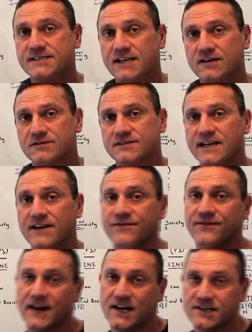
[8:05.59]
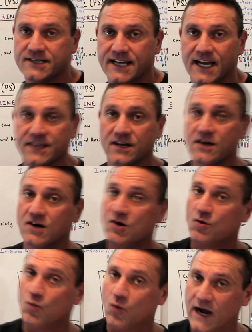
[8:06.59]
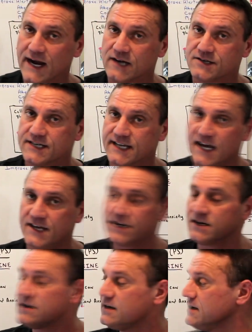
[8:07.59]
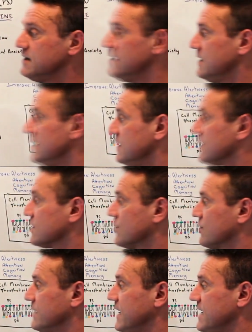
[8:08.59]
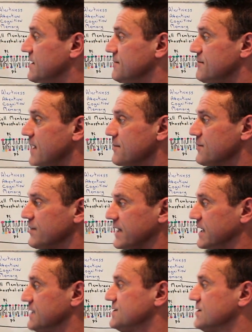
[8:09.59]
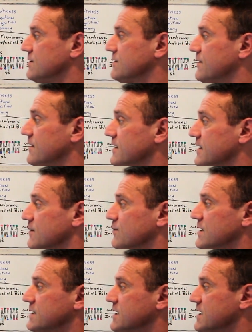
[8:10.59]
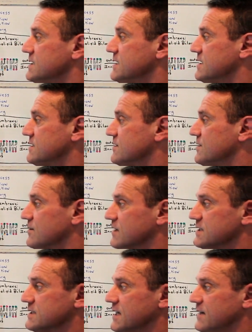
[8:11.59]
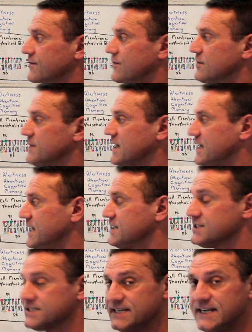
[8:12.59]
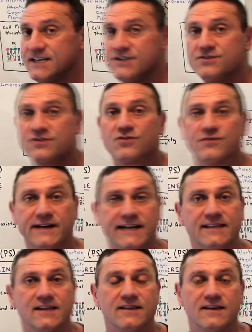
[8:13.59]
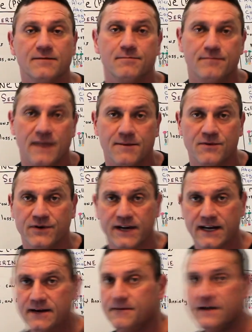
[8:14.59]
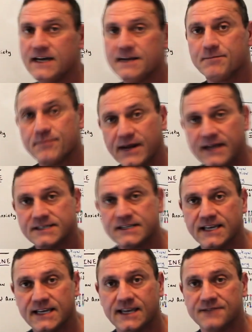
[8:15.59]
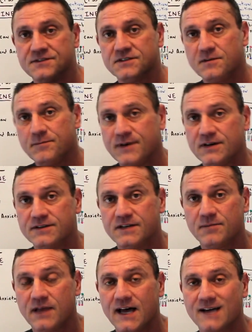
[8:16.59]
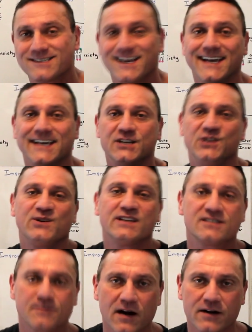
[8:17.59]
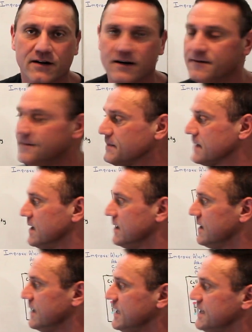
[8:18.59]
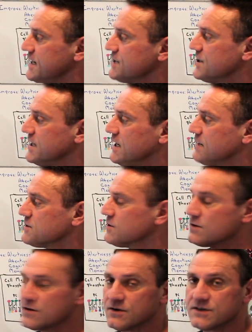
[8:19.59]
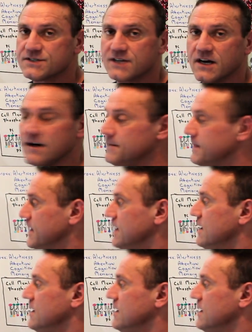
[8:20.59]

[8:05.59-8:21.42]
cells that fire together, wire together, create memory. So it, what it does is, so the neurons can form the connections needed to create the memory. It basically gives you the building blocks to get smarter. In addition, helps lower cortisol,